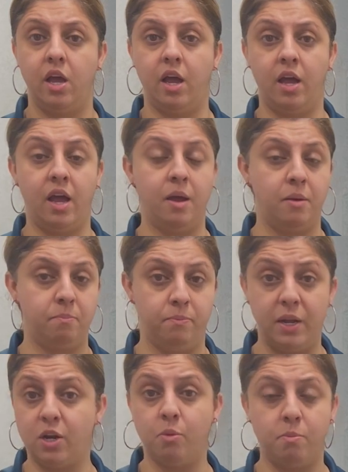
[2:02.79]
a, a
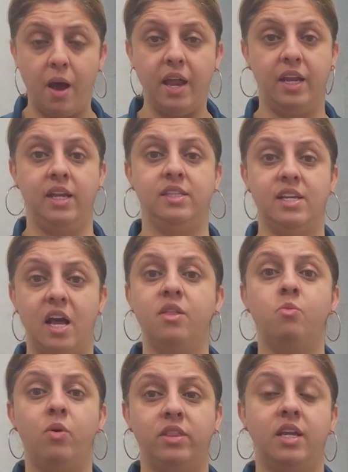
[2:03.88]
bigger body tell
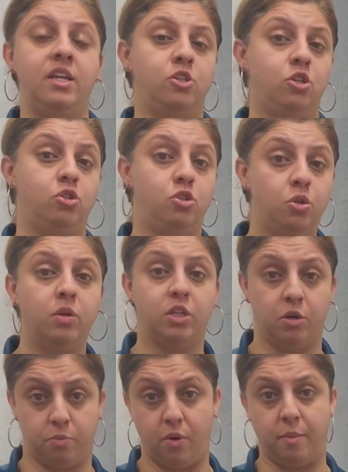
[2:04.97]
them what they need to do with
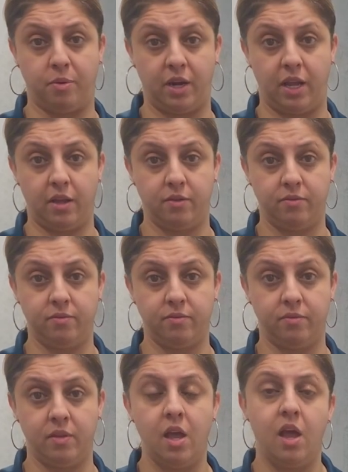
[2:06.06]
their property?
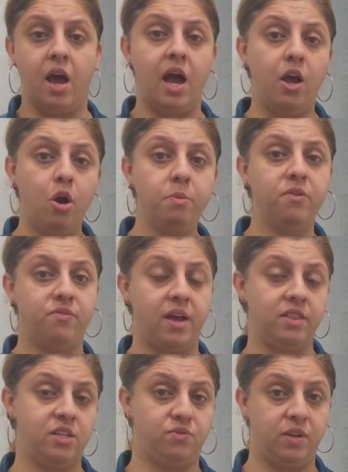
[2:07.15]
I hope you
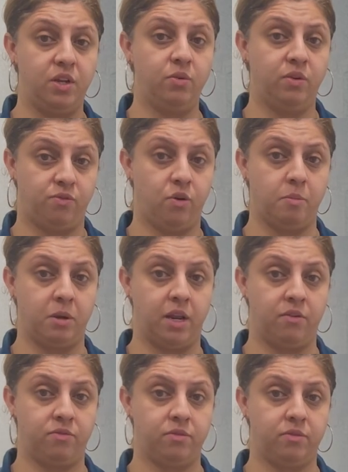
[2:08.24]
found this video
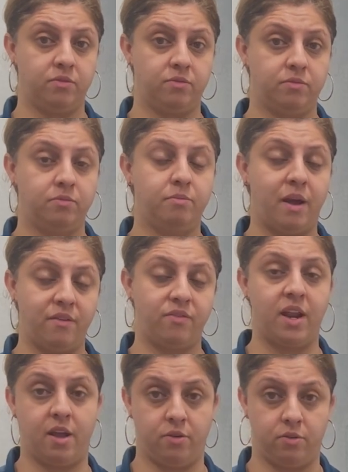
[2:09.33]
informative. Bye for
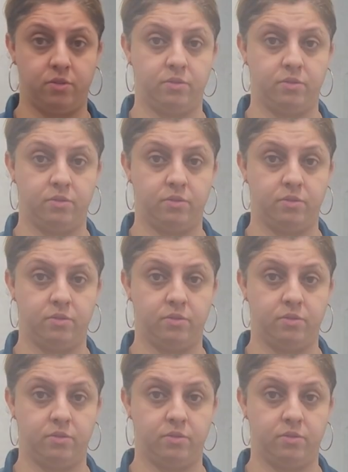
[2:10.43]
now.